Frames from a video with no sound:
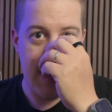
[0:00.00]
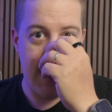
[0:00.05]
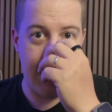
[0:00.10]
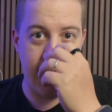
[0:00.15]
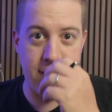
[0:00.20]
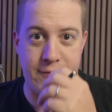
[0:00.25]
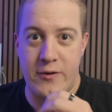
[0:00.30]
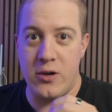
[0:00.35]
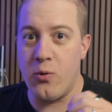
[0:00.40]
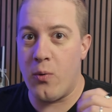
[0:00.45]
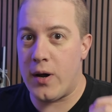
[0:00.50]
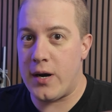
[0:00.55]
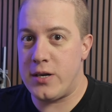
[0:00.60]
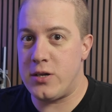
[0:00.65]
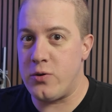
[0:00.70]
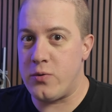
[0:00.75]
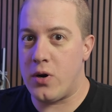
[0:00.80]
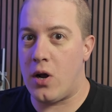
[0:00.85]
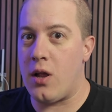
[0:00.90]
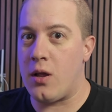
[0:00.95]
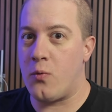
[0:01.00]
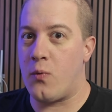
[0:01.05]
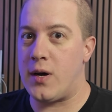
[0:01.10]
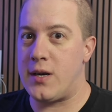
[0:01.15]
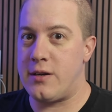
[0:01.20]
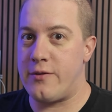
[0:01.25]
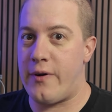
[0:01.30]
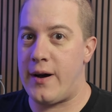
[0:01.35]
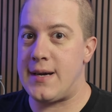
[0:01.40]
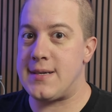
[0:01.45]
if you want to do it all in
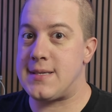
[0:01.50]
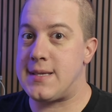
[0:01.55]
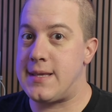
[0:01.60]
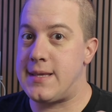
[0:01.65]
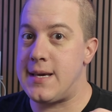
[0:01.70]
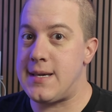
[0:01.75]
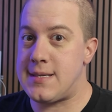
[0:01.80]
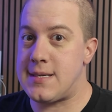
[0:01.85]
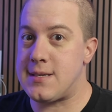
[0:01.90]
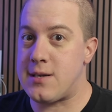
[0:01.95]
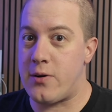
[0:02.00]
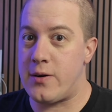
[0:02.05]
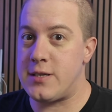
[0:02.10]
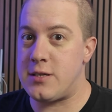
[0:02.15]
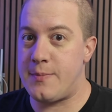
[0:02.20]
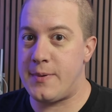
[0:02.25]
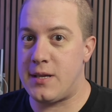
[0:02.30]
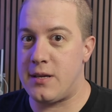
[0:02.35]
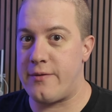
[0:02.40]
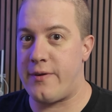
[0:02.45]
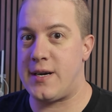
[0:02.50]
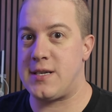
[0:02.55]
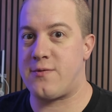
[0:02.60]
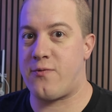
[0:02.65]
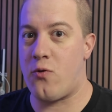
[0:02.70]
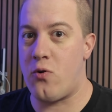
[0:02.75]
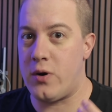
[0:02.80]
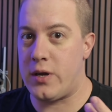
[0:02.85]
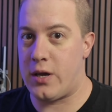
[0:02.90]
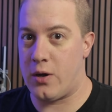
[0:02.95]
one device, this is going to be the device
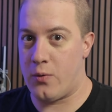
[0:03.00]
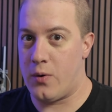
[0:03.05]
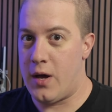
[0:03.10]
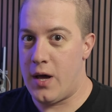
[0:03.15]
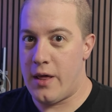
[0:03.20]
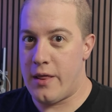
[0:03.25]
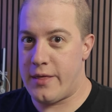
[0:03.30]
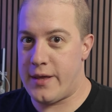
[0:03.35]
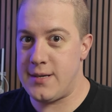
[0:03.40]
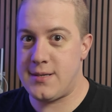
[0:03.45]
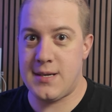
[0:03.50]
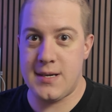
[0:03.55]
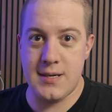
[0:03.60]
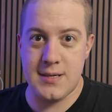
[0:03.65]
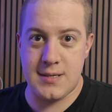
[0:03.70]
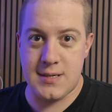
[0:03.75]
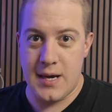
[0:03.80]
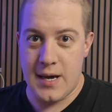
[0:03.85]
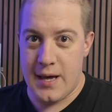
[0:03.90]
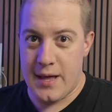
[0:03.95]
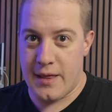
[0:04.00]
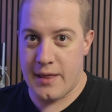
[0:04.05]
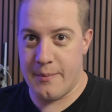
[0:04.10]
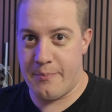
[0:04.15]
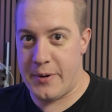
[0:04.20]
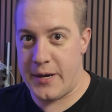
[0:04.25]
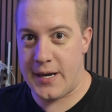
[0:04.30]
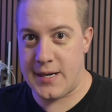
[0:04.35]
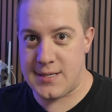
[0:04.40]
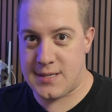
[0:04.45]
for you. This is the
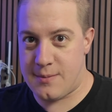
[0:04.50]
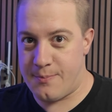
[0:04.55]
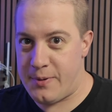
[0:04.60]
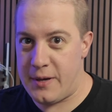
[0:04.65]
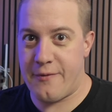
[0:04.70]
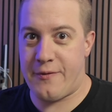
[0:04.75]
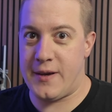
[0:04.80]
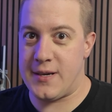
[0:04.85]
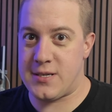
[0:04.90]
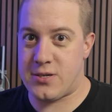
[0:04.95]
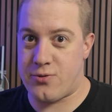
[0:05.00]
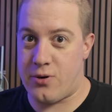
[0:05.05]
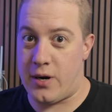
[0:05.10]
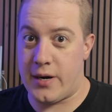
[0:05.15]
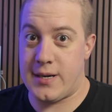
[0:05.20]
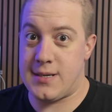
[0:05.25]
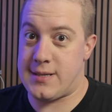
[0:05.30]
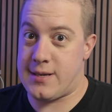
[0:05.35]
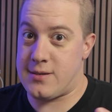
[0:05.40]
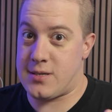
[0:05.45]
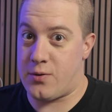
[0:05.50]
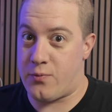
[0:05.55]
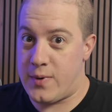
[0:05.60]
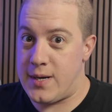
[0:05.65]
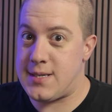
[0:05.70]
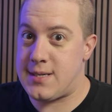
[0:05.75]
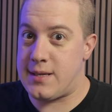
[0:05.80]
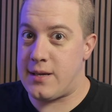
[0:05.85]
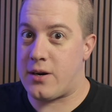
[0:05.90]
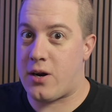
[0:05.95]
biggest, beefiest, strongest, there's a
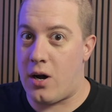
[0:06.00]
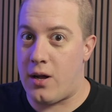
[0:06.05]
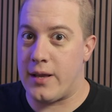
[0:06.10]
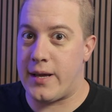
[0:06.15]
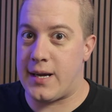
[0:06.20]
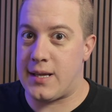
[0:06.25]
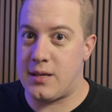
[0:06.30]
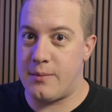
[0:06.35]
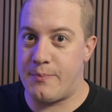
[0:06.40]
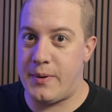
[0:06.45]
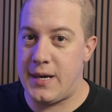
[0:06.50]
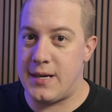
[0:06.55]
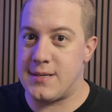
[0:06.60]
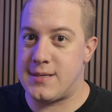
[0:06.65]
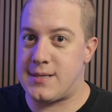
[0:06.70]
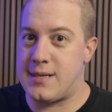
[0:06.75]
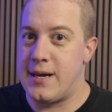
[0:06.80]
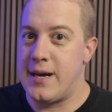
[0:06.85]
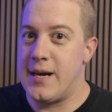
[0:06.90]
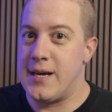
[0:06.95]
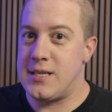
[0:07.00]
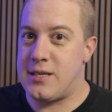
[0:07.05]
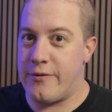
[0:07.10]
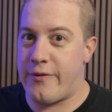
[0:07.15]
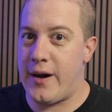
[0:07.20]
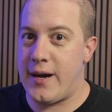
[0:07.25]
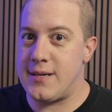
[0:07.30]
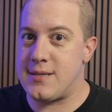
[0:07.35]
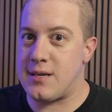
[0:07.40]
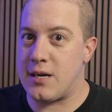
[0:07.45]
reason they're calling it the Beast,
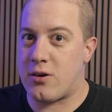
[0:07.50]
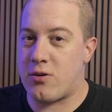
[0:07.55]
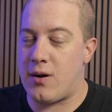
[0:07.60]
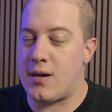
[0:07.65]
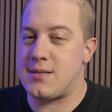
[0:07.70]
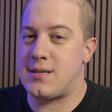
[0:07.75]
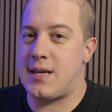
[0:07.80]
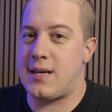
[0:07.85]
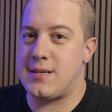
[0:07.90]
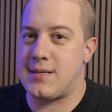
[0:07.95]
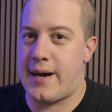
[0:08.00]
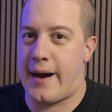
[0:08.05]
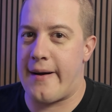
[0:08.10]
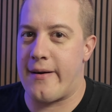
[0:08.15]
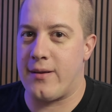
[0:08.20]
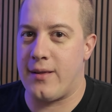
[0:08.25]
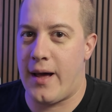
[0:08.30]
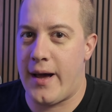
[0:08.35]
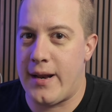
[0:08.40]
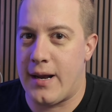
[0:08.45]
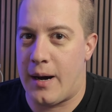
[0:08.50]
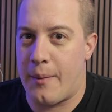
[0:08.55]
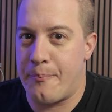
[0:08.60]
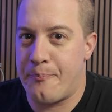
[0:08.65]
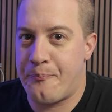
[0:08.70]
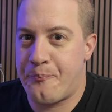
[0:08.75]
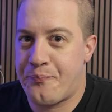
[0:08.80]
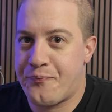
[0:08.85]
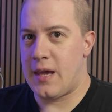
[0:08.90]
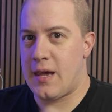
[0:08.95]
device across the entire lineup.
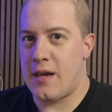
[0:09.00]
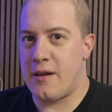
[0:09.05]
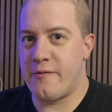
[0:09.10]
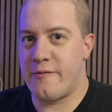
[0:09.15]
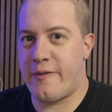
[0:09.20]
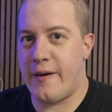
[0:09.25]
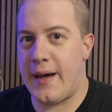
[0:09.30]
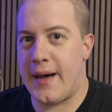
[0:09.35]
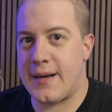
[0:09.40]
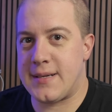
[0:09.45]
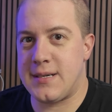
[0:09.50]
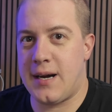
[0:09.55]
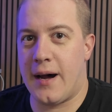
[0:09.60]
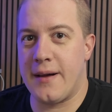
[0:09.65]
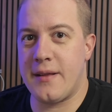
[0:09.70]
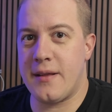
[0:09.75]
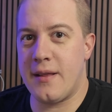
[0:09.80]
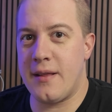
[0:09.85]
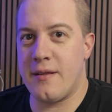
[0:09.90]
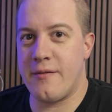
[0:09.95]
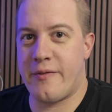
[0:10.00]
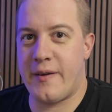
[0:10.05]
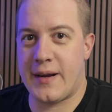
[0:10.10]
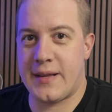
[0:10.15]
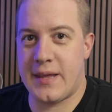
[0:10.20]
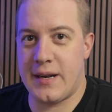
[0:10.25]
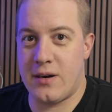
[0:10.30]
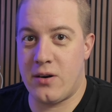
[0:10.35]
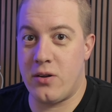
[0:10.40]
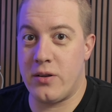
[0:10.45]
In fact, other than the
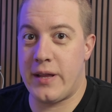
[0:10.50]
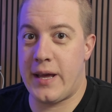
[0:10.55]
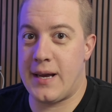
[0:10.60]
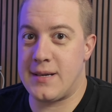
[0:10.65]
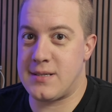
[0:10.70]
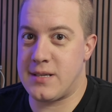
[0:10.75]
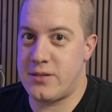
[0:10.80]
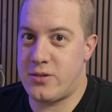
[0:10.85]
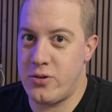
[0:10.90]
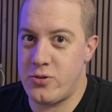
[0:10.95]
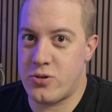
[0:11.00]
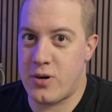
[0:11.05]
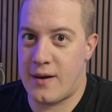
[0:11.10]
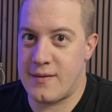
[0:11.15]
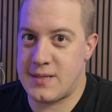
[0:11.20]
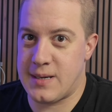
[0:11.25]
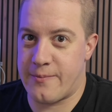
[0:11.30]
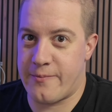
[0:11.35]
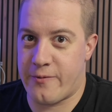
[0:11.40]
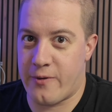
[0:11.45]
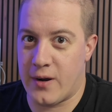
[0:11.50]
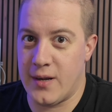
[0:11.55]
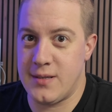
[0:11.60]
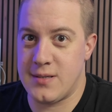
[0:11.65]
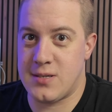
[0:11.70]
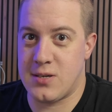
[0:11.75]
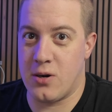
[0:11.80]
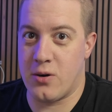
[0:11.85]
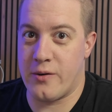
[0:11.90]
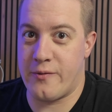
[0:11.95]
fact that it only has the 2 drives up
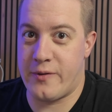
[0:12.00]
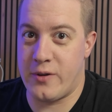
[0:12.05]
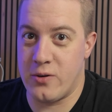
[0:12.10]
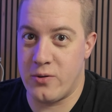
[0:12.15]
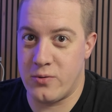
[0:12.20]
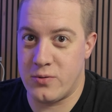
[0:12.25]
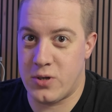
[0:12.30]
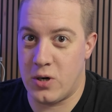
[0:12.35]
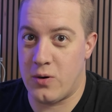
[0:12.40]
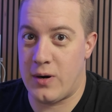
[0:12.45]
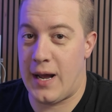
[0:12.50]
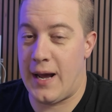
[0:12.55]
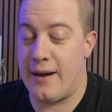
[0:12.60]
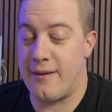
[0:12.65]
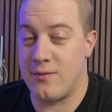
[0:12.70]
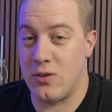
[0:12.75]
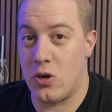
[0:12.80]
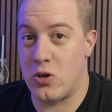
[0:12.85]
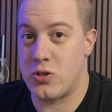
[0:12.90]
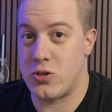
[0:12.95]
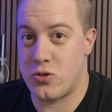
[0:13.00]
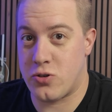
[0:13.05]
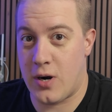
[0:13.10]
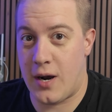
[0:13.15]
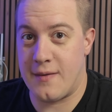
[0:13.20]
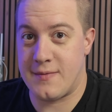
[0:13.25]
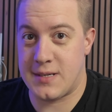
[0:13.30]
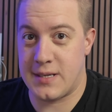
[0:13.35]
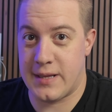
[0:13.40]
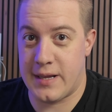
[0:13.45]
front, so if you don't have larger
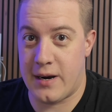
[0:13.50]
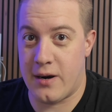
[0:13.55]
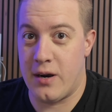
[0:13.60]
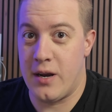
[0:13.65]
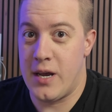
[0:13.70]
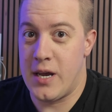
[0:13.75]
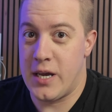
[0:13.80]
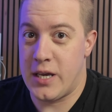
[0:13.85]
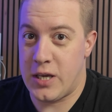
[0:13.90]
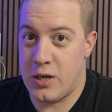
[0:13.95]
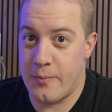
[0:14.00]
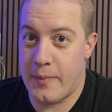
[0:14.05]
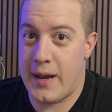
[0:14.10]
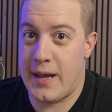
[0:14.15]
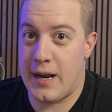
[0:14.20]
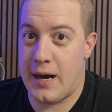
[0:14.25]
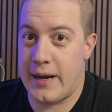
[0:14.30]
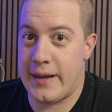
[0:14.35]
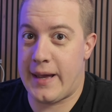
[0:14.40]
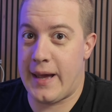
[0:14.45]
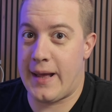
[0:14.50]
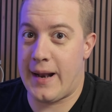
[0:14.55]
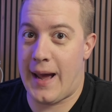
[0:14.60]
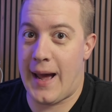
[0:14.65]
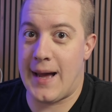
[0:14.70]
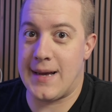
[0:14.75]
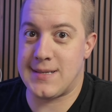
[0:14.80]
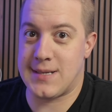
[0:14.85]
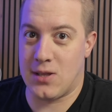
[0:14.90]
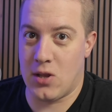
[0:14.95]
drives in there, you may not get
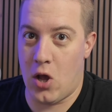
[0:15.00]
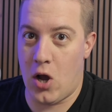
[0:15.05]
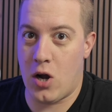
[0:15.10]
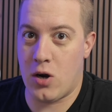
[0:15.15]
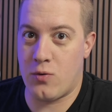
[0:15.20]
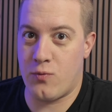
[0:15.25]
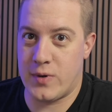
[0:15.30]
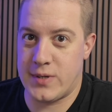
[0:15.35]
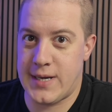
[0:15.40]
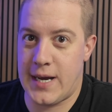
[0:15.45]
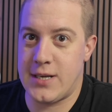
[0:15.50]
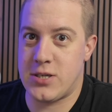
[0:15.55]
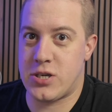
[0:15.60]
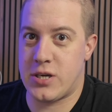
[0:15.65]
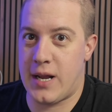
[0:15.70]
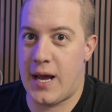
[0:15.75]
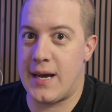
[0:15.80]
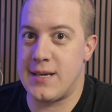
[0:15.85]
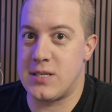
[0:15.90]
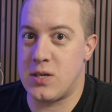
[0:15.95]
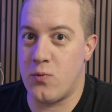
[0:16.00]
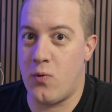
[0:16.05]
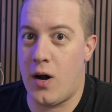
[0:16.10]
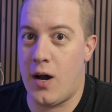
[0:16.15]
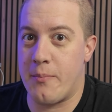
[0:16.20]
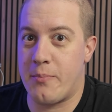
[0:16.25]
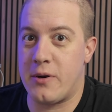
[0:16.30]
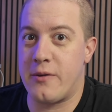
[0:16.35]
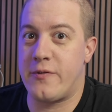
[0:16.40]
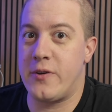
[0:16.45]
as long retention as you
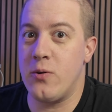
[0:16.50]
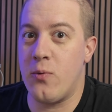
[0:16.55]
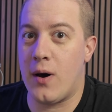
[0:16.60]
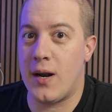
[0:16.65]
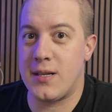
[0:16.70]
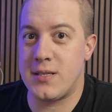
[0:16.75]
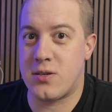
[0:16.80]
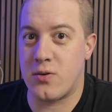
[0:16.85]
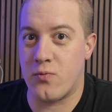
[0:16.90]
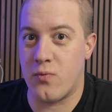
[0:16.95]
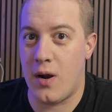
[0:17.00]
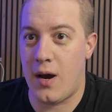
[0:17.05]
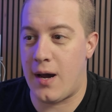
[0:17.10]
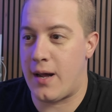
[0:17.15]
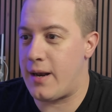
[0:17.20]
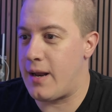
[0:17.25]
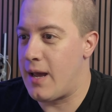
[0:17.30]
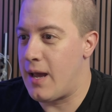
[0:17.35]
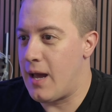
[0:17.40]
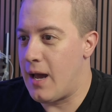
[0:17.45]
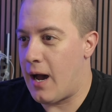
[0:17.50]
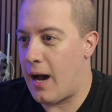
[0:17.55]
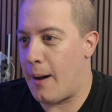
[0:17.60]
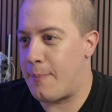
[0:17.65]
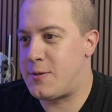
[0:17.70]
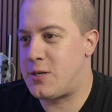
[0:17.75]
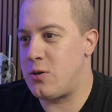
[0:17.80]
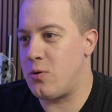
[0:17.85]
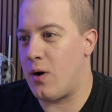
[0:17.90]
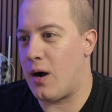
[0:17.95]
want, but if you wanted to run
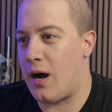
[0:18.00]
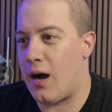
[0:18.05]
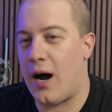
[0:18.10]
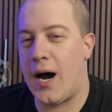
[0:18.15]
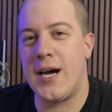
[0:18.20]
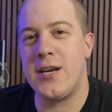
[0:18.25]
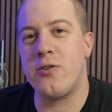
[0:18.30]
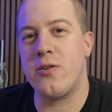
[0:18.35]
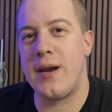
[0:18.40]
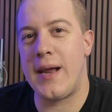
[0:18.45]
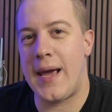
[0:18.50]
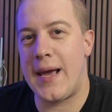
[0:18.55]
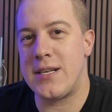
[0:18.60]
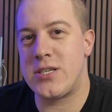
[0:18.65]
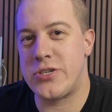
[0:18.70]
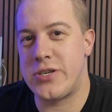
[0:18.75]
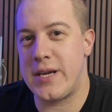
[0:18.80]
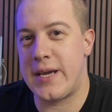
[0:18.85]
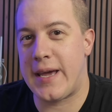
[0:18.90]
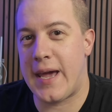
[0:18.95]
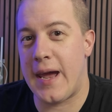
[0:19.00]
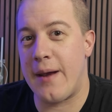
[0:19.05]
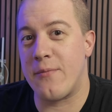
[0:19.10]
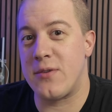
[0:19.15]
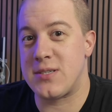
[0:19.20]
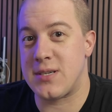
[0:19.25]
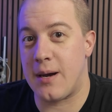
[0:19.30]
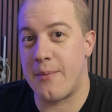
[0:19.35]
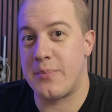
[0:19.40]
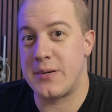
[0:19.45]
up to 100 HD
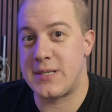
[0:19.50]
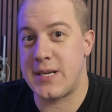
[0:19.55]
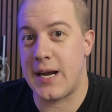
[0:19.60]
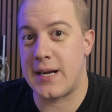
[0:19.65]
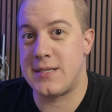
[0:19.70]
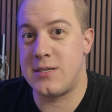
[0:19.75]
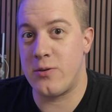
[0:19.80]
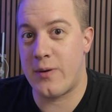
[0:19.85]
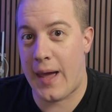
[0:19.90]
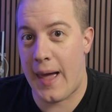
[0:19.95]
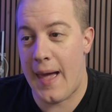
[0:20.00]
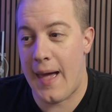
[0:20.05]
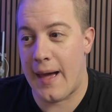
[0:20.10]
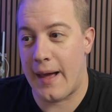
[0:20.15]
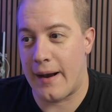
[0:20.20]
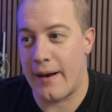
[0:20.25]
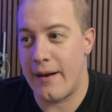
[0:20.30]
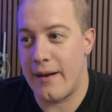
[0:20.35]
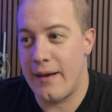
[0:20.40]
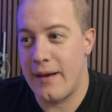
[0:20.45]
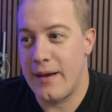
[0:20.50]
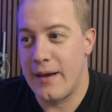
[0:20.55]
cameras on Protect, you can.